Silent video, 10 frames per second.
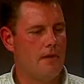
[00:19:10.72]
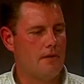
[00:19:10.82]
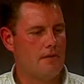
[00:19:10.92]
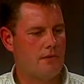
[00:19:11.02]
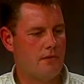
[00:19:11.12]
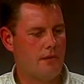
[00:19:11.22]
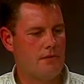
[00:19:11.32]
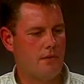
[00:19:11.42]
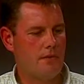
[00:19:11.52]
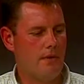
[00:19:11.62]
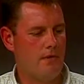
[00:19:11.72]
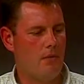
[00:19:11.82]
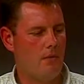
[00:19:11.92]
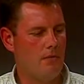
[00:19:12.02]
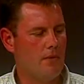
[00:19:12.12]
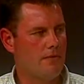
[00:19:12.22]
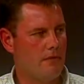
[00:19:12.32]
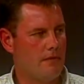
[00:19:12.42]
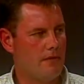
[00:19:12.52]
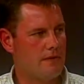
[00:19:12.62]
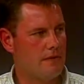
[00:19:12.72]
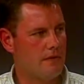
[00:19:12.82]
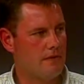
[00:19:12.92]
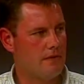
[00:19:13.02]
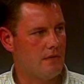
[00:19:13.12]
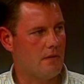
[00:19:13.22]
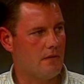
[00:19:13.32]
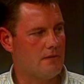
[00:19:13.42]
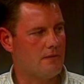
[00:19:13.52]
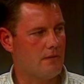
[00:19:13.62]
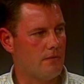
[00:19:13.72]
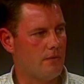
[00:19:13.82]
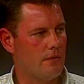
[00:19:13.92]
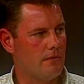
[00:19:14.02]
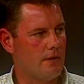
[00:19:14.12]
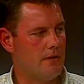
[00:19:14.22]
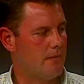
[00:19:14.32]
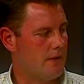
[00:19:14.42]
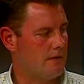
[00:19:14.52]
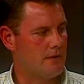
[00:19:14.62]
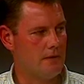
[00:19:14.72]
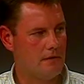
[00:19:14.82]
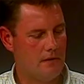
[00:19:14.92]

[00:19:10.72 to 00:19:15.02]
So that's where we hold most of the events there. It's our largest room in the mansion.